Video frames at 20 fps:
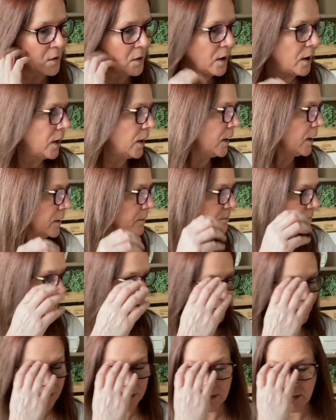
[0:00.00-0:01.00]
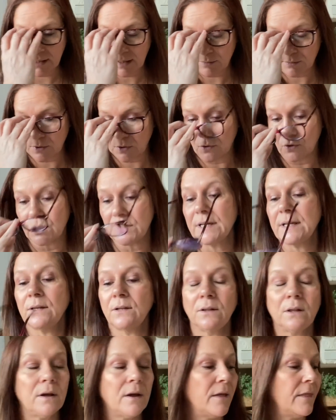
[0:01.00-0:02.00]
because that was a good
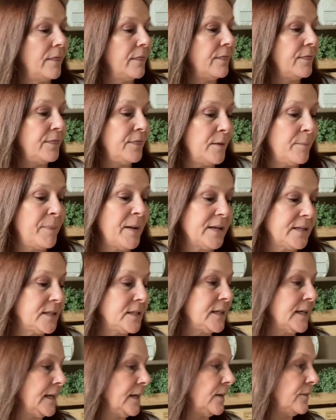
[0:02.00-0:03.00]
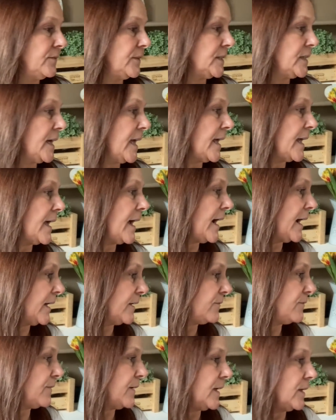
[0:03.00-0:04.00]
deal. The best deal of the day, I
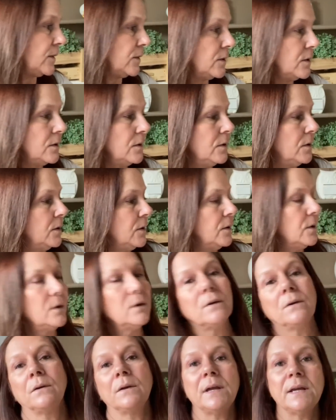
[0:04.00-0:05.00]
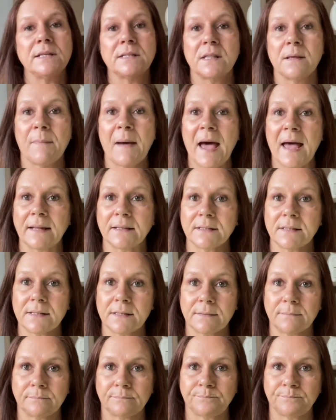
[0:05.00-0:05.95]
feel, is the mats,